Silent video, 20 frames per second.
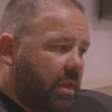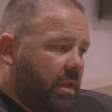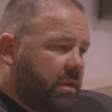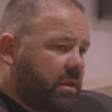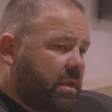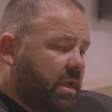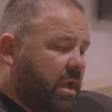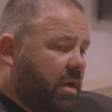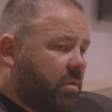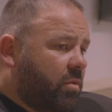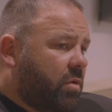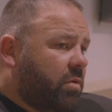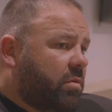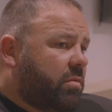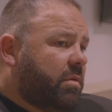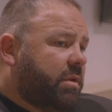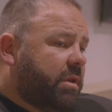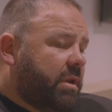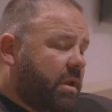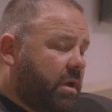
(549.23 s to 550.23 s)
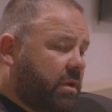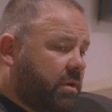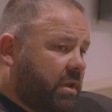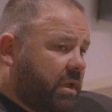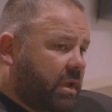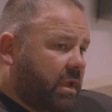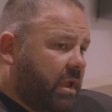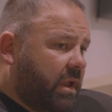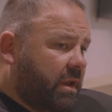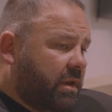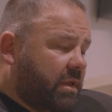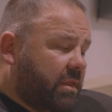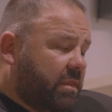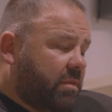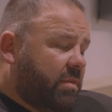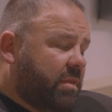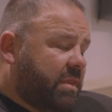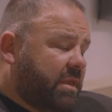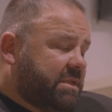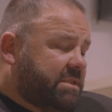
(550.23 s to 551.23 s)
Yeah, well, you know, Nikita,
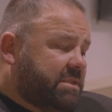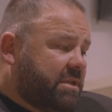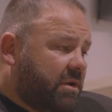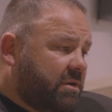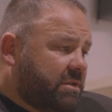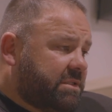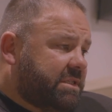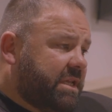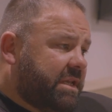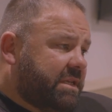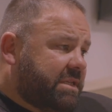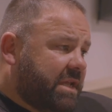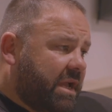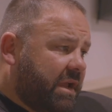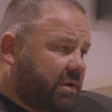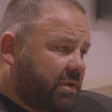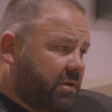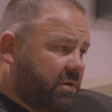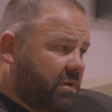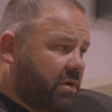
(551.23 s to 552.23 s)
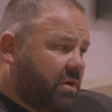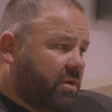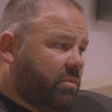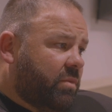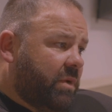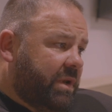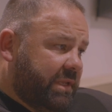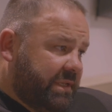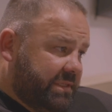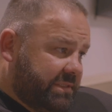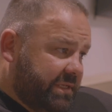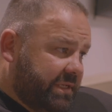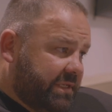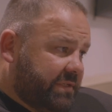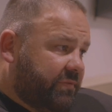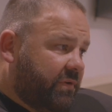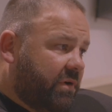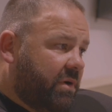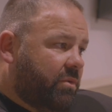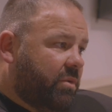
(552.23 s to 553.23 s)
there's no set date on when his
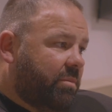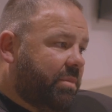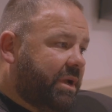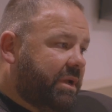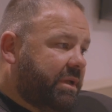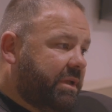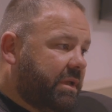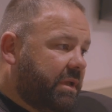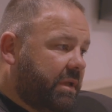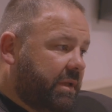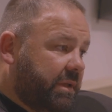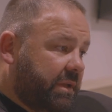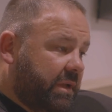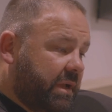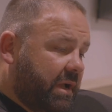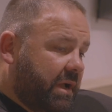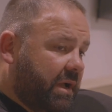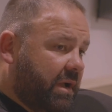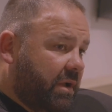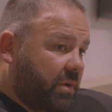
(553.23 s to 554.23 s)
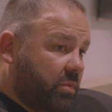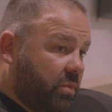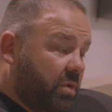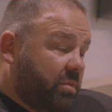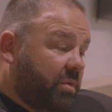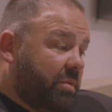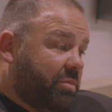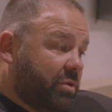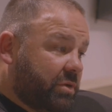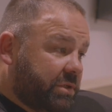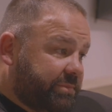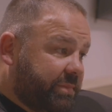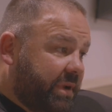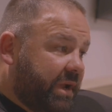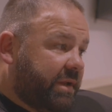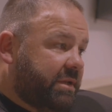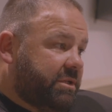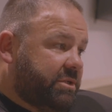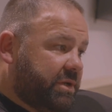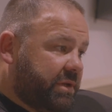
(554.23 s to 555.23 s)
next fight will be. It will be pushed
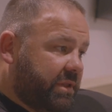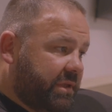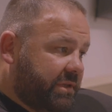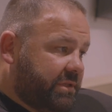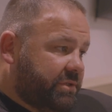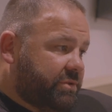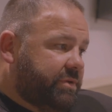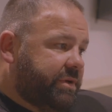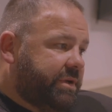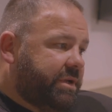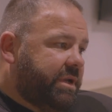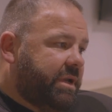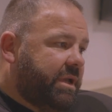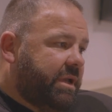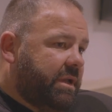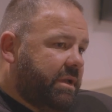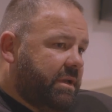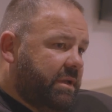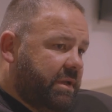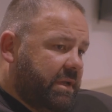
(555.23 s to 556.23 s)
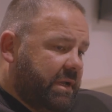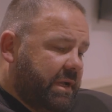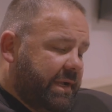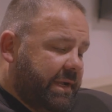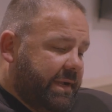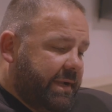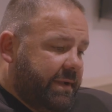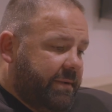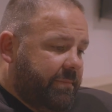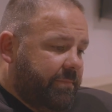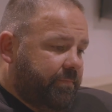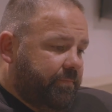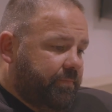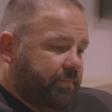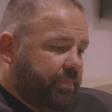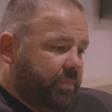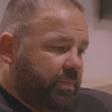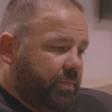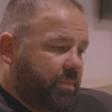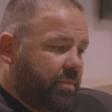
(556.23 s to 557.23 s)
back due to the injury.
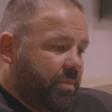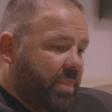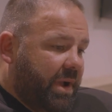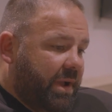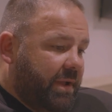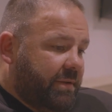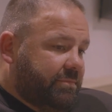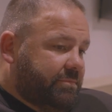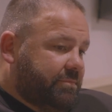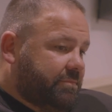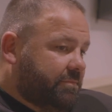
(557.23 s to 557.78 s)
But